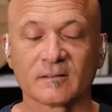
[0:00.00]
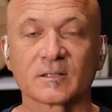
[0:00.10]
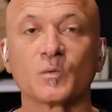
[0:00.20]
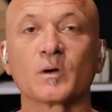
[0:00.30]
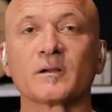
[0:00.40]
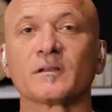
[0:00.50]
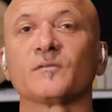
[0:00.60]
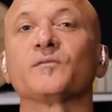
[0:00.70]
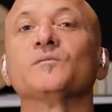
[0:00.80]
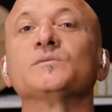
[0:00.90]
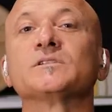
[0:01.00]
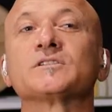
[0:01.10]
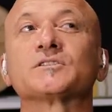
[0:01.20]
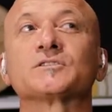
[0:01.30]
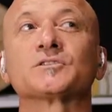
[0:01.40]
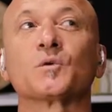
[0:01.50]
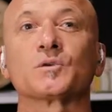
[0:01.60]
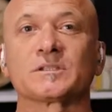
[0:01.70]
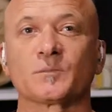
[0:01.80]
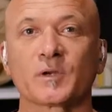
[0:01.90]
So, what are the
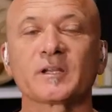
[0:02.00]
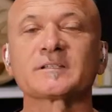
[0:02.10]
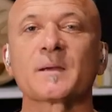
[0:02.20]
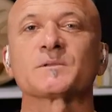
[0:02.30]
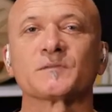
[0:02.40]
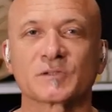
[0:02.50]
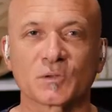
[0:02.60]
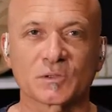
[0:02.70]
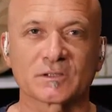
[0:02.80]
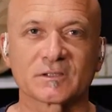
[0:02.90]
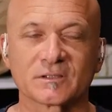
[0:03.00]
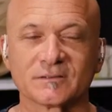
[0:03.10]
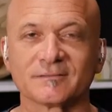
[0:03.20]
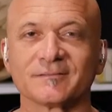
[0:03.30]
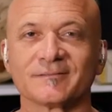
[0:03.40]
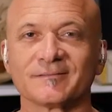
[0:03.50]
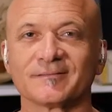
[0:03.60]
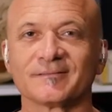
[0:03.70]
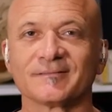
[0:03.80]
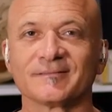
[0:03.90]
source? What are the types of source
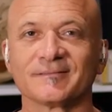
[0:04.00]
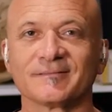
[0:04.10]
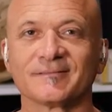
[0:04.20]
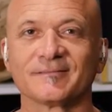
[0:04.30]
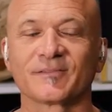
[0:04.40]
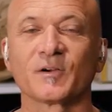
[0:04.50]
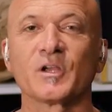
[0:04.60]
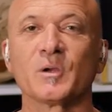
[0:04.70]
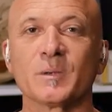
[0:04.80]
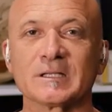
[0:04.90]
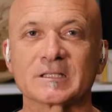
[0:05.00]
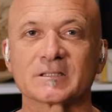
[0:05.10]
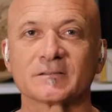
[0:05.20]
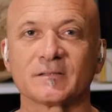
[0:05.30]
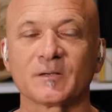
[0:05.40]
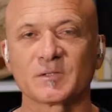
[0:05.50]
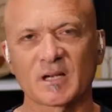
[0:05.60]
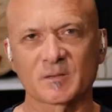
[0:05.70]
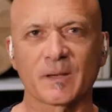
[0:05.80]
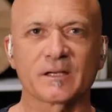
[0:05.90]
for humans? Right? We
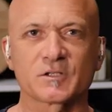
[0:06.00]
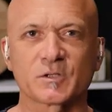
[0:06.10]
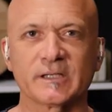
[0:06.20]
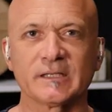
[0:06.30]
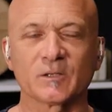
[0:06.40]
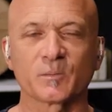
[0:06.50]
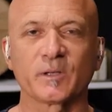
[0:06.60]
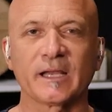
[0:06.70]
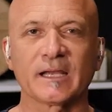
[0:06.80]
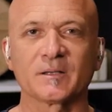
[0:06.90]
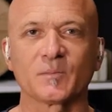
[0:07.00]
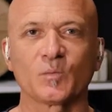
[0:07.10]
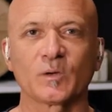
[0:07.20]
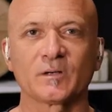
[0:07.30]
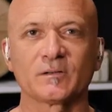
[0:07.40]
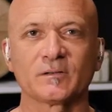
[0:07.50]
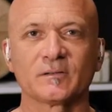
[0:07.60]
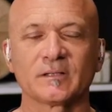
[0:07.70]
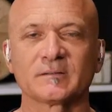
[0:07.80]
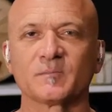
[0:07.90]
talked about a tree or plant, but what
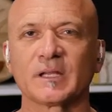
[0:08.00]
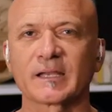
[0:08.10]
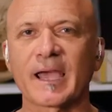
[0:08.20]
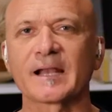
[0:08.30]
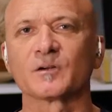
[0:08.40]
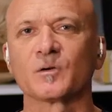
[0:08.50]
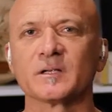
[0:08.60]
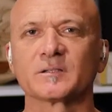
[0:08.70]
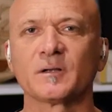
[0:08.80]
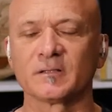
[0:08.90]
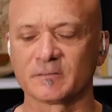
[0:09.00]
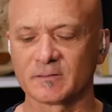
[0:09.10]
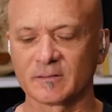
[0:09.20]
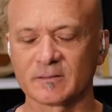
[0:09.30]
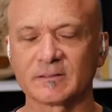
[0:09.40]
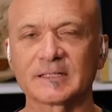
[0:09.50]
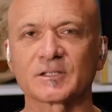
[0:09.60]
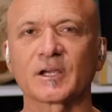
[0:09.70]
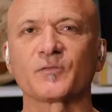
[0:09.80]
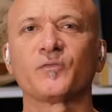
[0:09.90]
are the, the categories? Well,
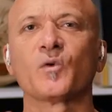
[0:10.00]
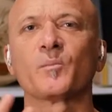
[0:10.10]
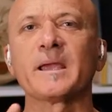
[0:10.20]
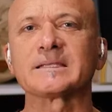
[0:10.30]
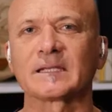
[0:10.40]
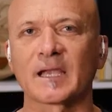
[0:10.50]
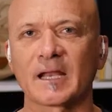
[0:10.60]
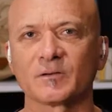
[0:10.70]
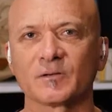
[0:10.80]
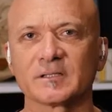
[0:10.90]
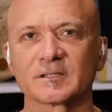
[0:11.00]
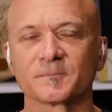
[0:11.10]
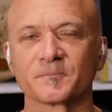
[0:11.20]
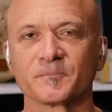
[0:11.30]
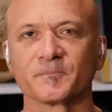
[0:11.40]
let's look at four basic categories.